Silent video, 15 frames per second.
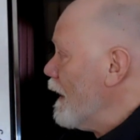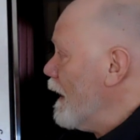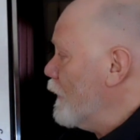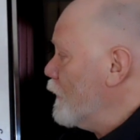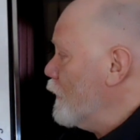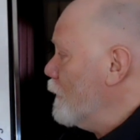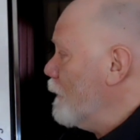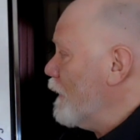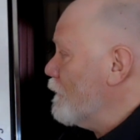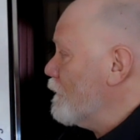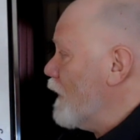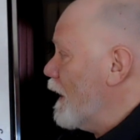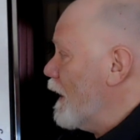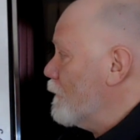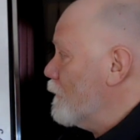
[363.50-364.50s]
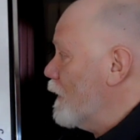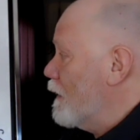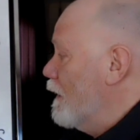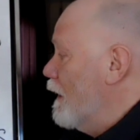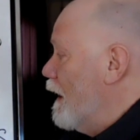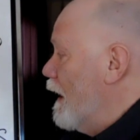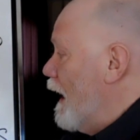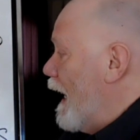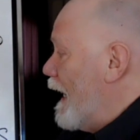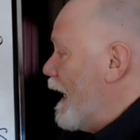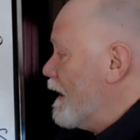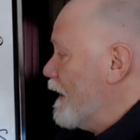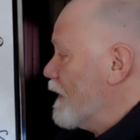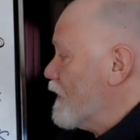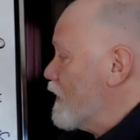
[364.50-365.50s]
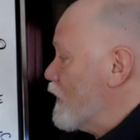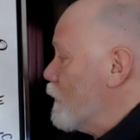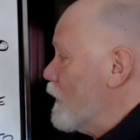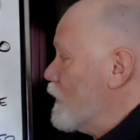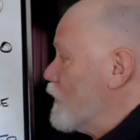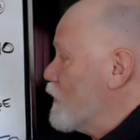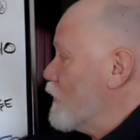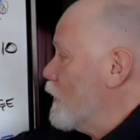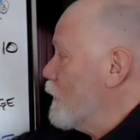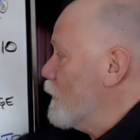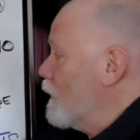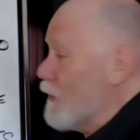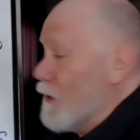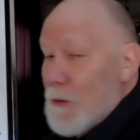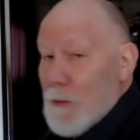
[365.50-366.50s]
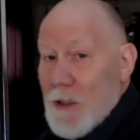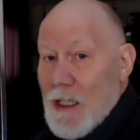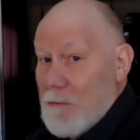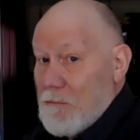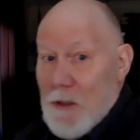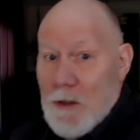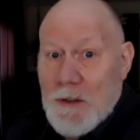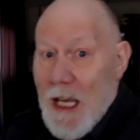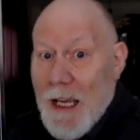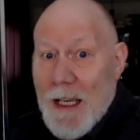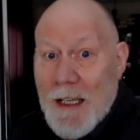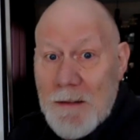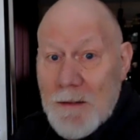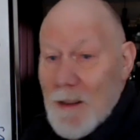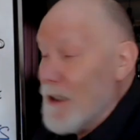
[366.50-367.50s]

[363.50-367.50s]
And you might find, well, i like to switch two and three. Okay.